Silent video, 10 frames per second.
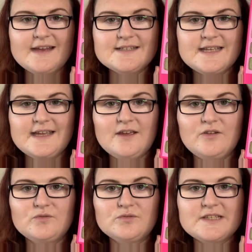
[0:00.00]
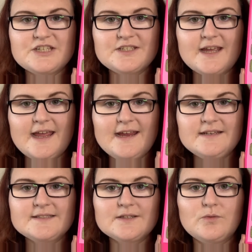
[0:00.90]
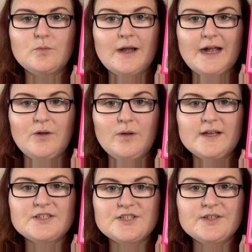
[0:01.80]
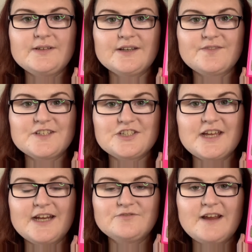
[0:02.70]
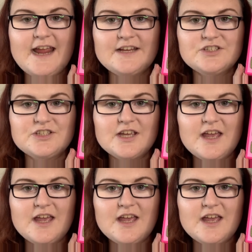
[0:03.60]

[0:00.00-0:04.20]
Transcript: here are all the shades. Wow, I do love the shade range.